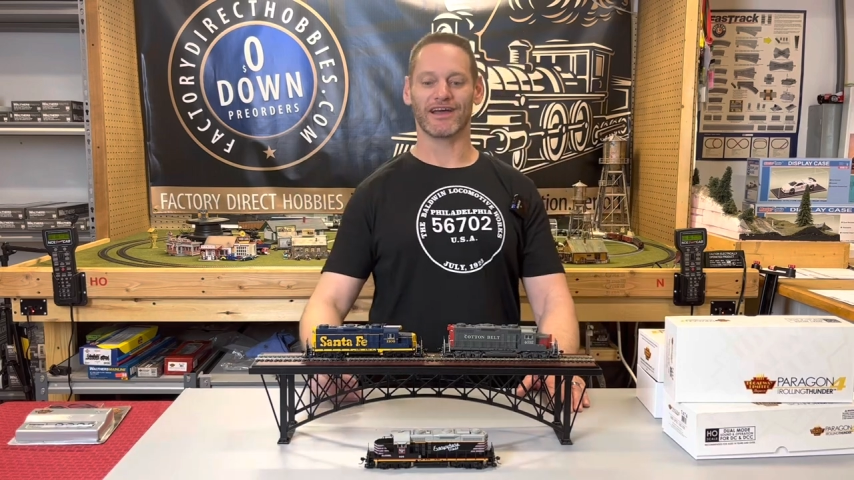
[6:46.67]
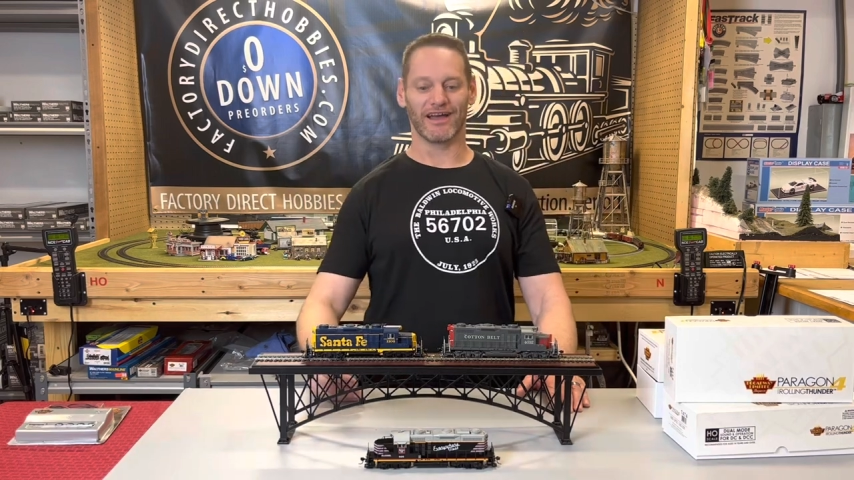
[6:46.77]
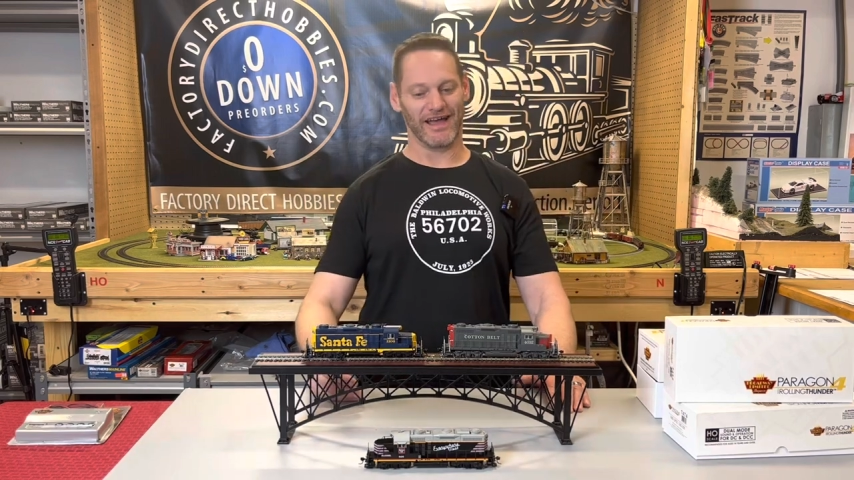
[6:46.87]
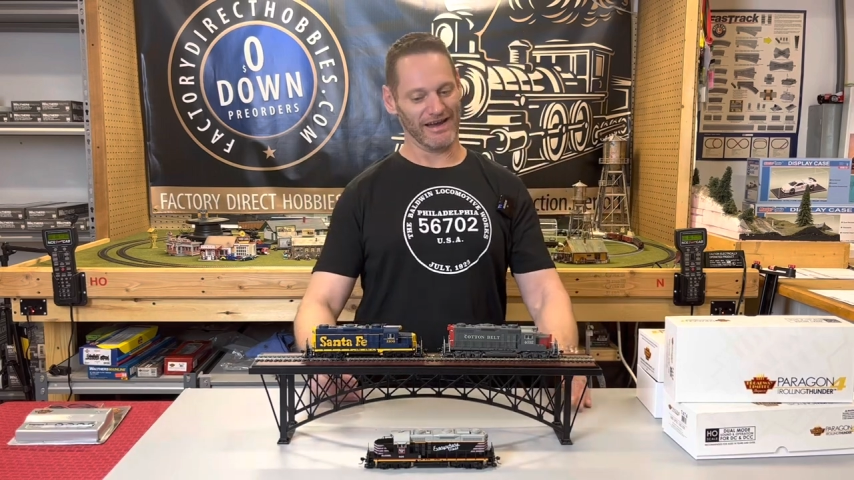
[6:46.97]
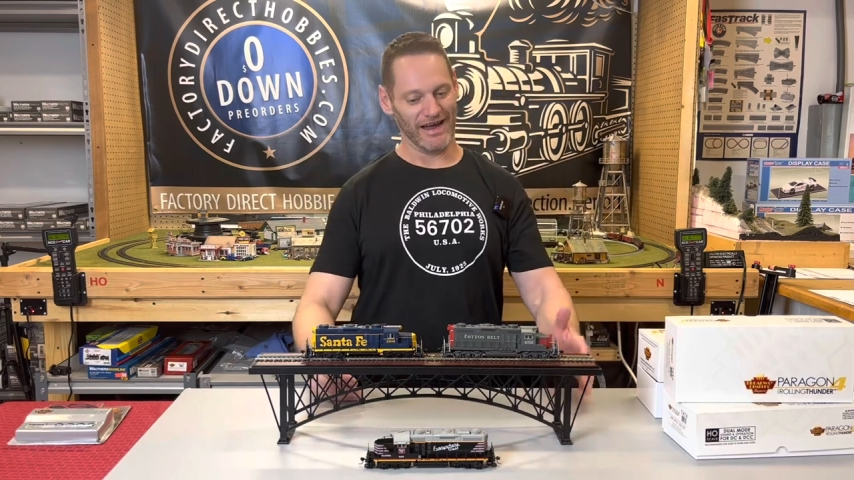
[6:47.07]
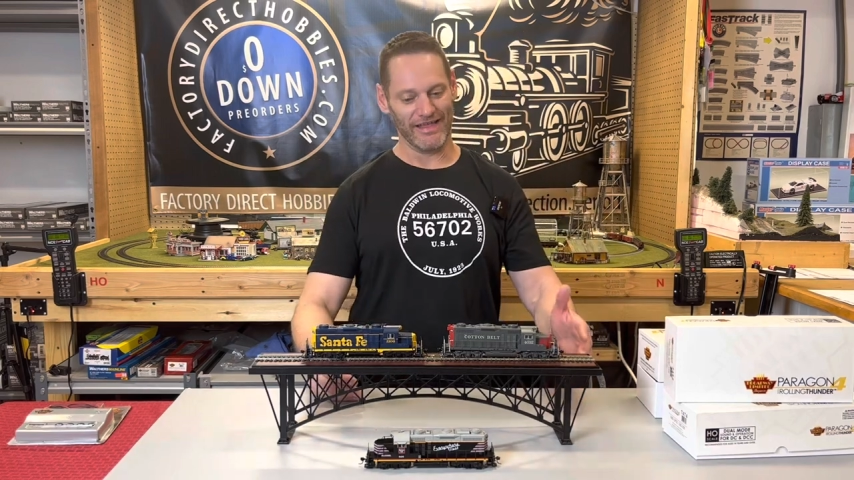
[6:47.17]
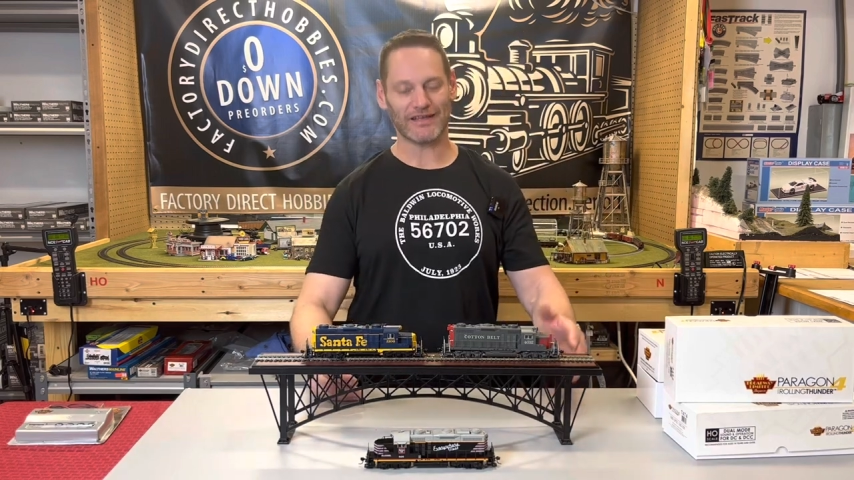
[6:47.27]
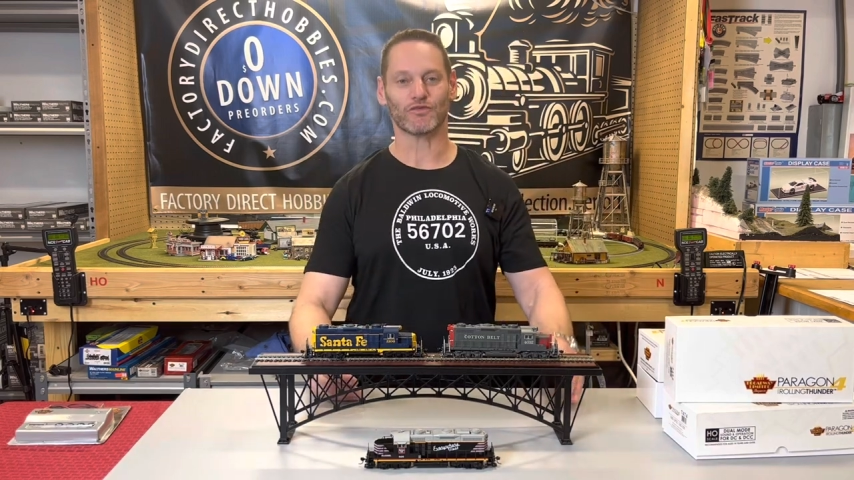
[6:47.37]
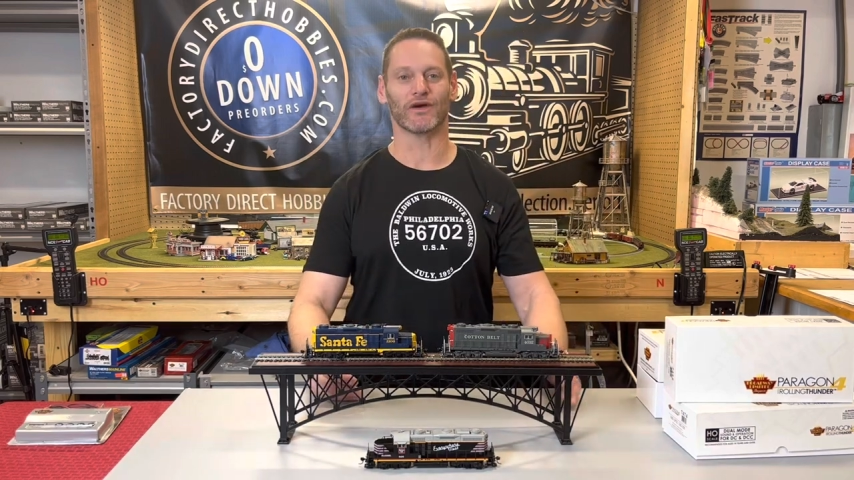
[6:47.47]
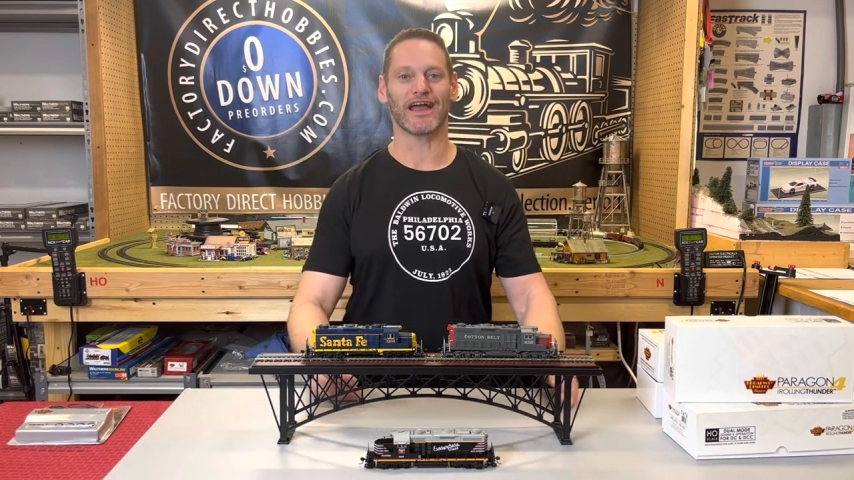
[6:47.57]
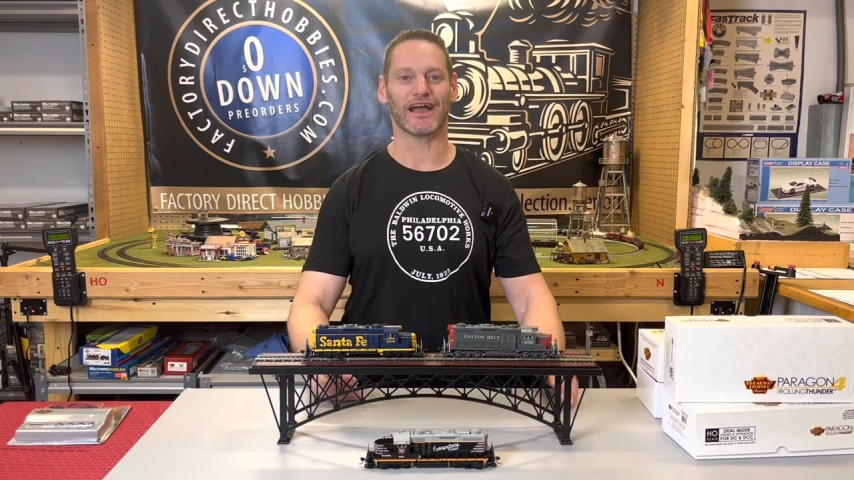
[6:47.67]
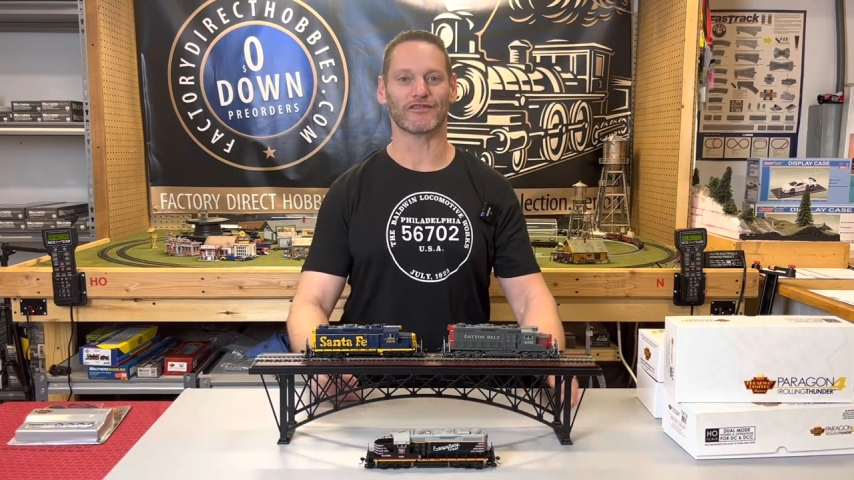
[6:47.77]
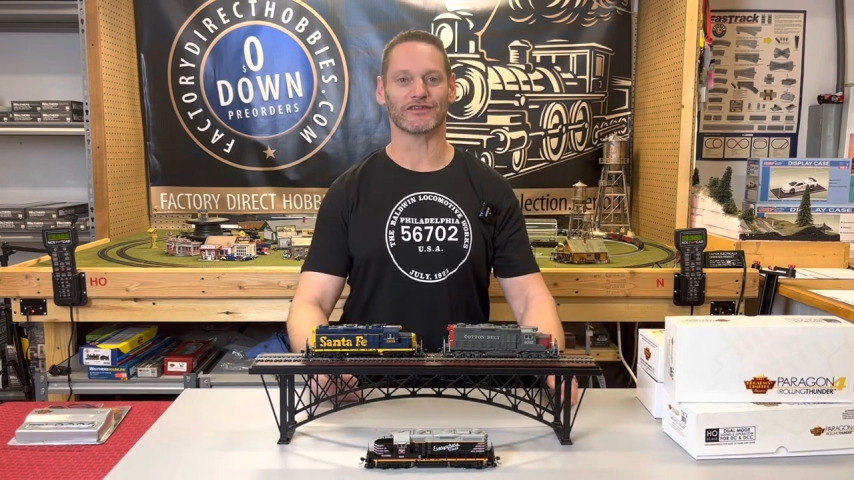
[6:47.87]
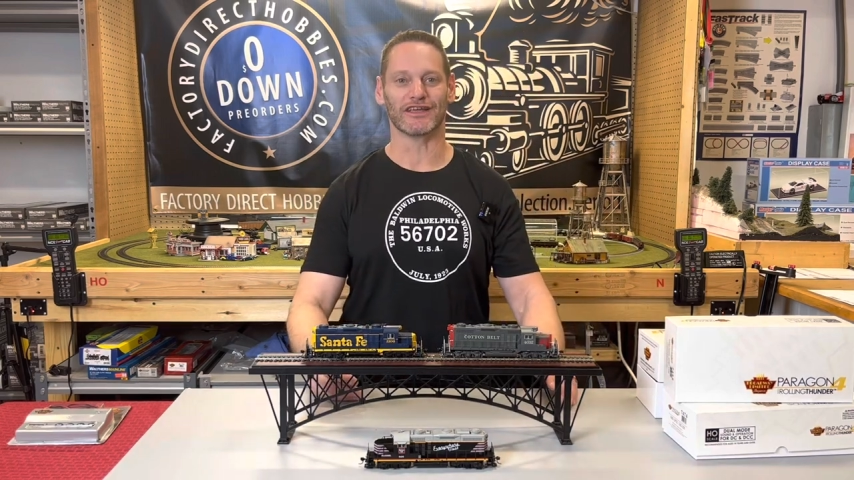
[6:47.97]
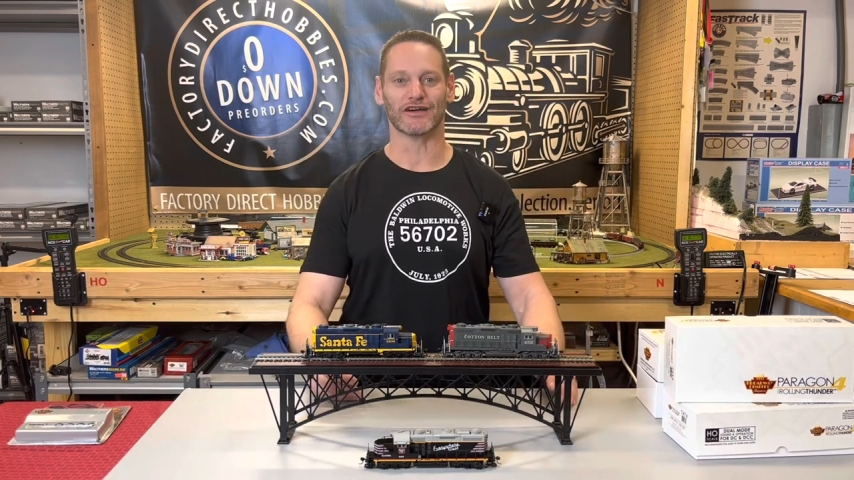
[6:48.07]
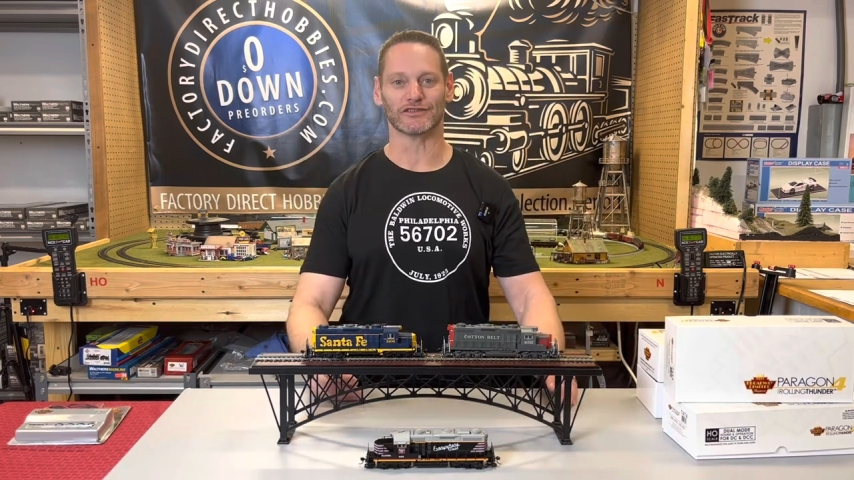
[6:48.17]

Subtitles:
And that's one heck of a deal.